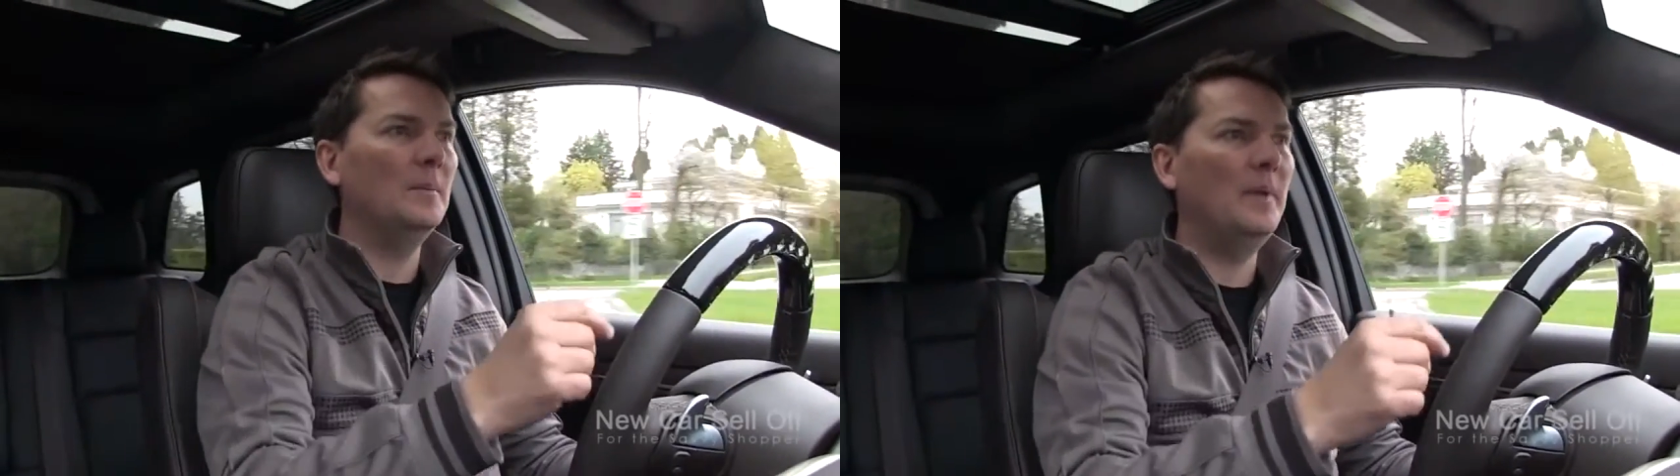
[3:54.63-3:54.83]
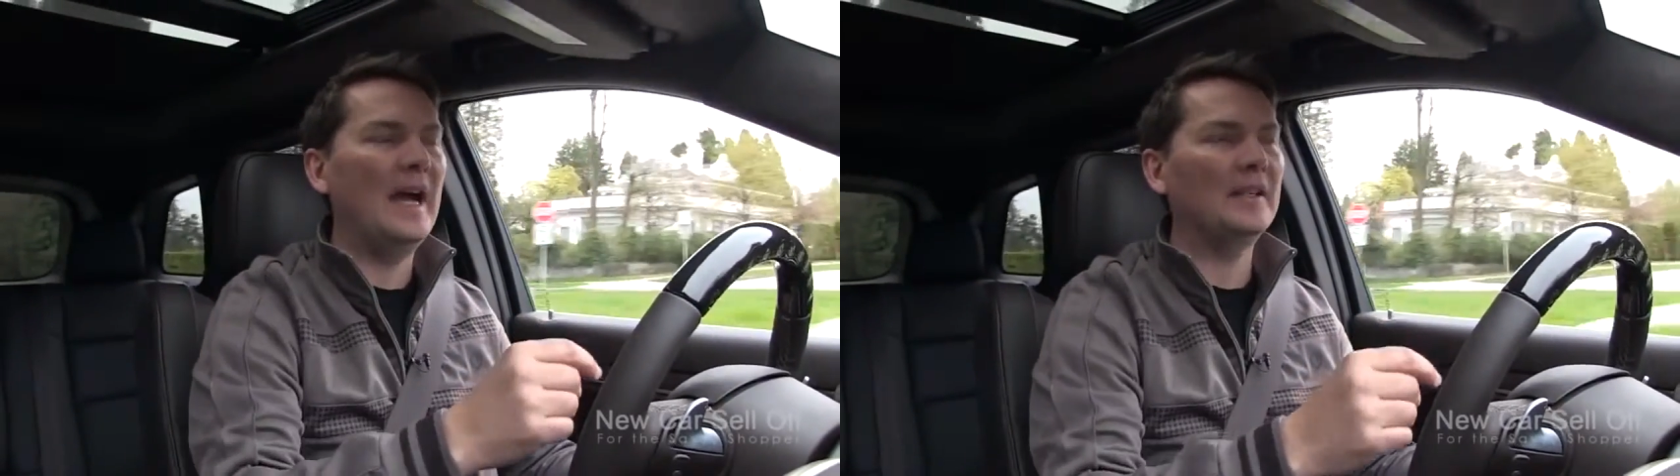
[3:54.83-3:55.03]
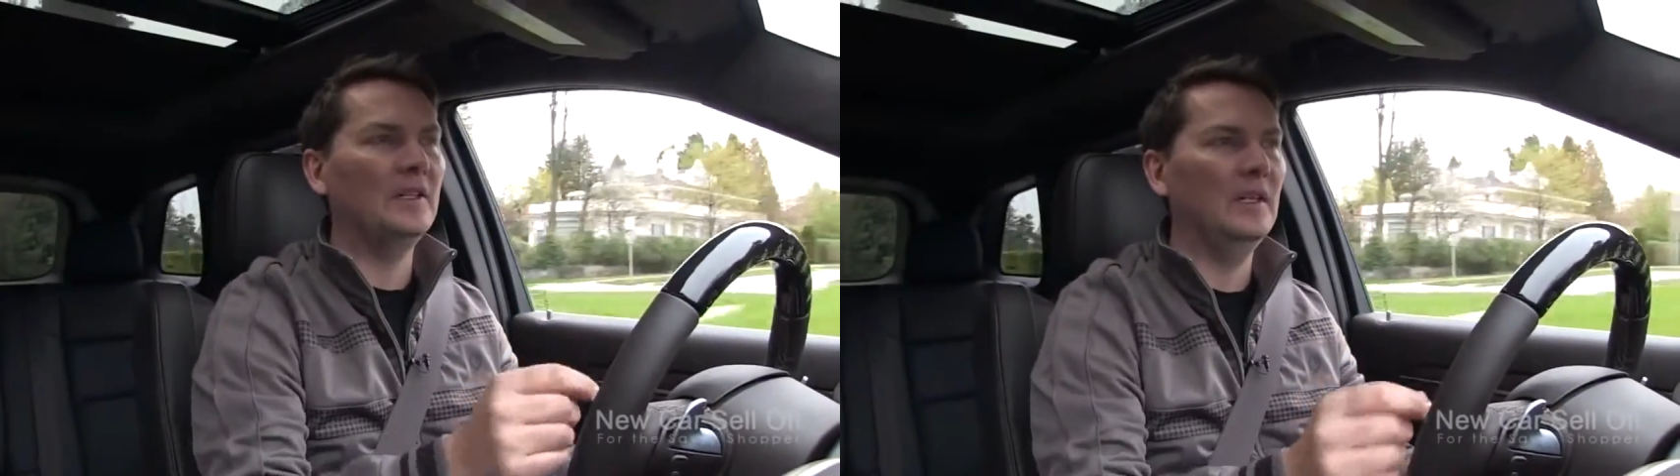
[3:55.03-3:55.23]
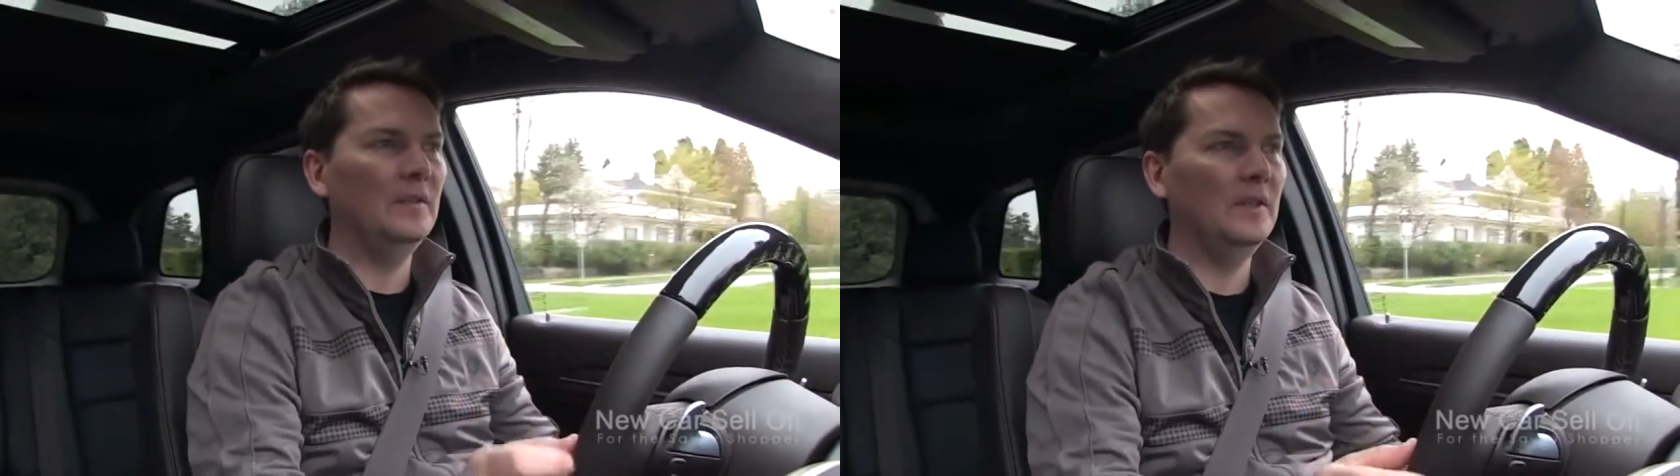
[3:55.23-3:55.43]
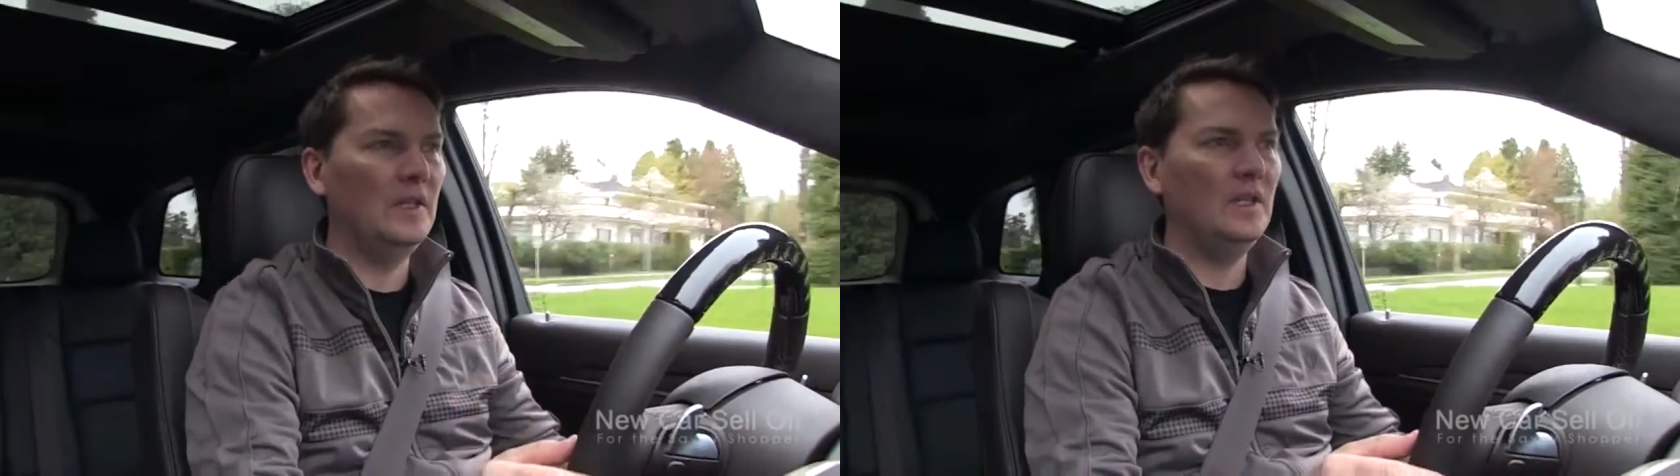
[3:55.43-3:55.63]
capacity
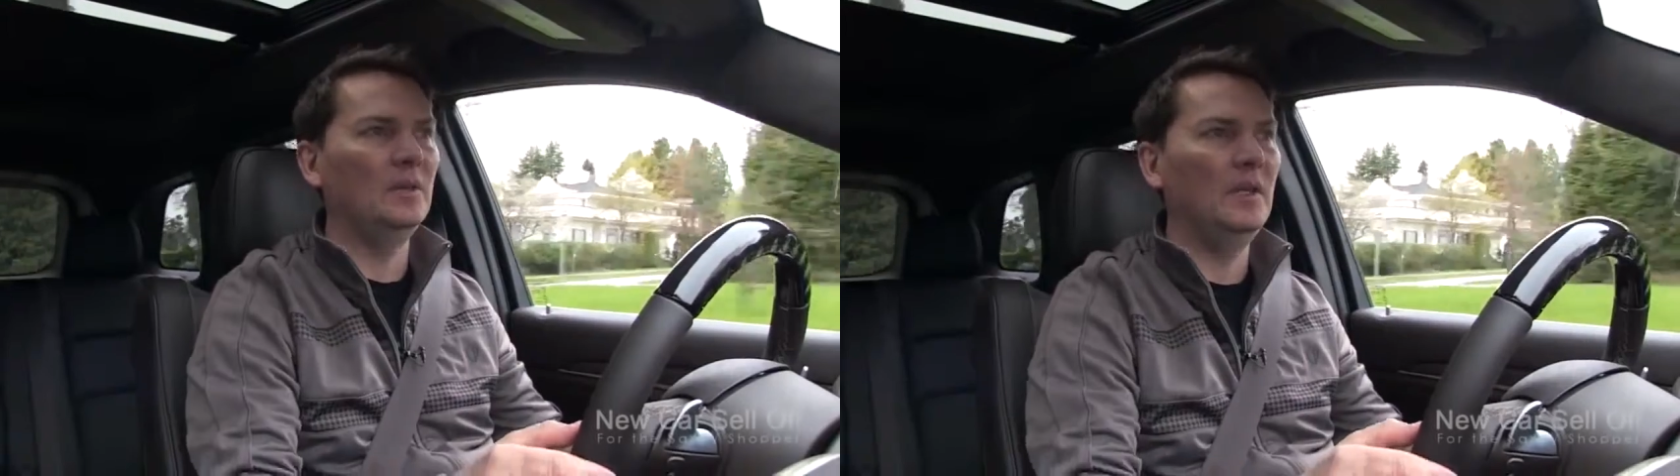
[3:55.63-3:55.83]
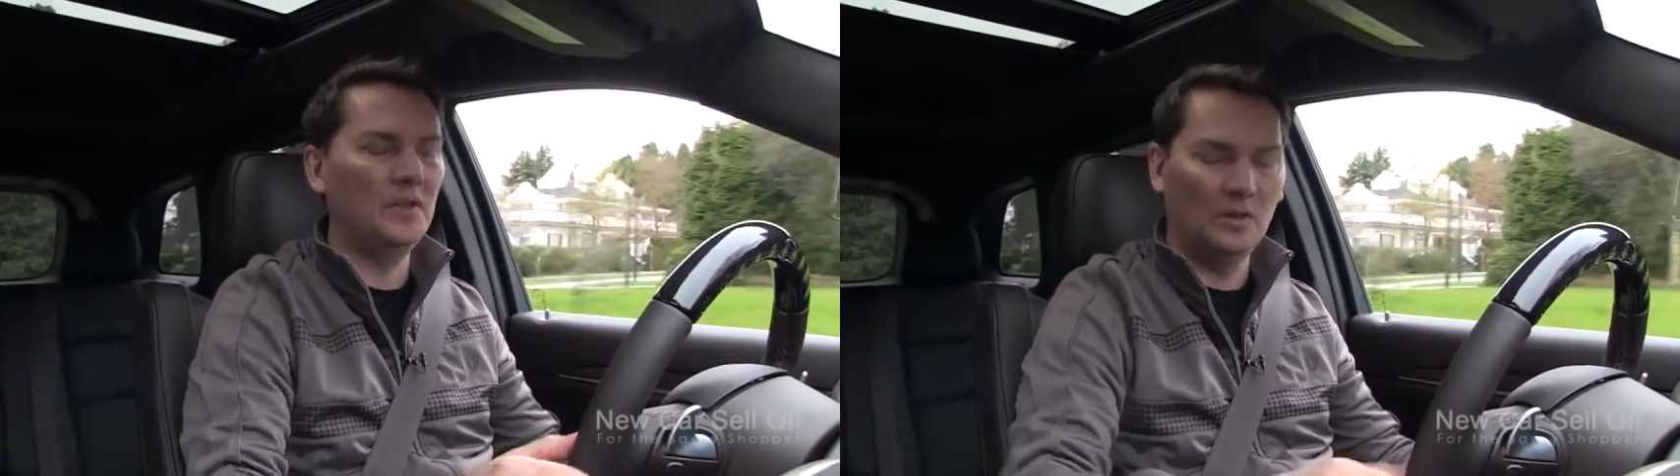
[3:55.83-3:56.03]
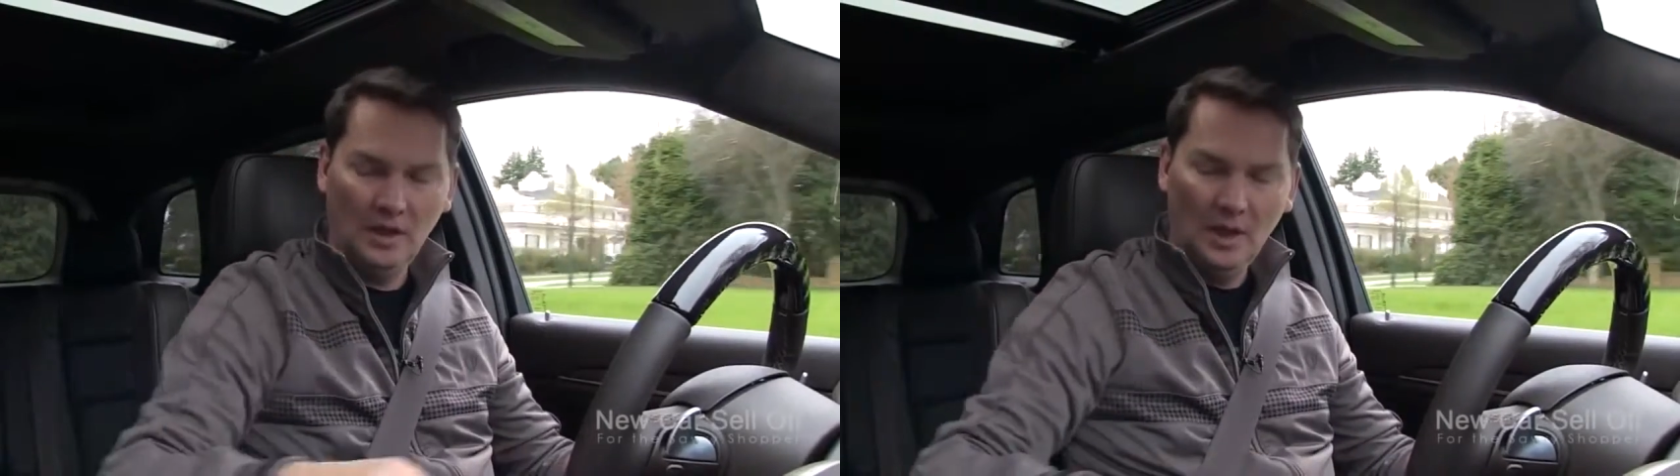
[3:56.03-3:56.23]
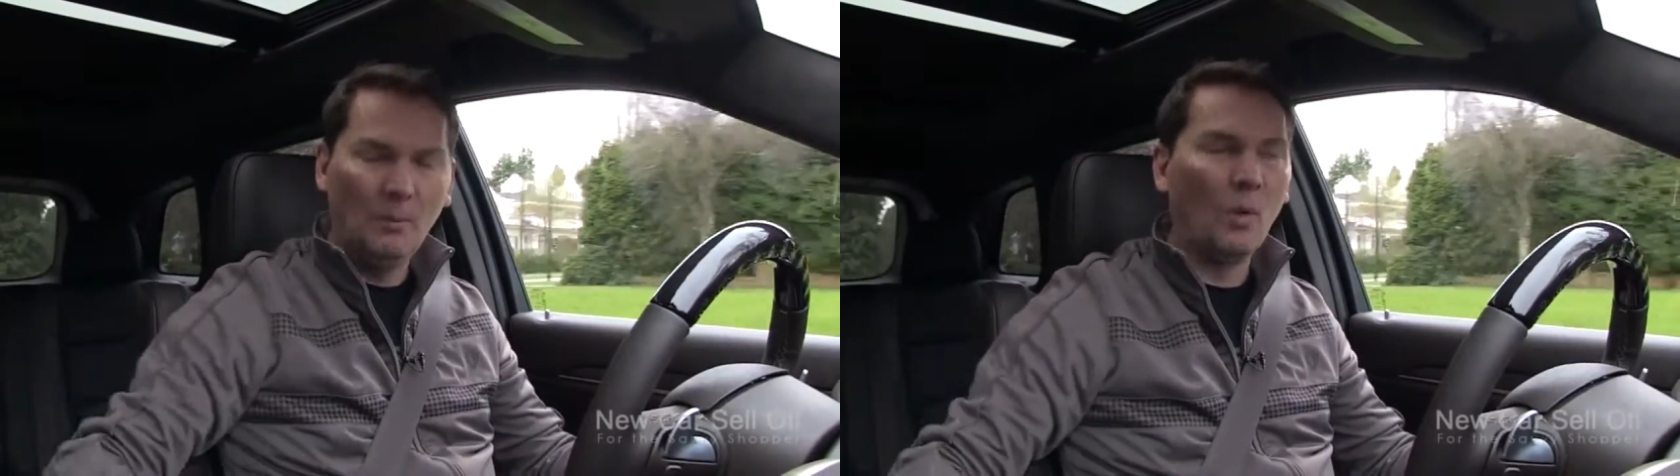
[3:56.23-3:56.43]
of this Eco Diesel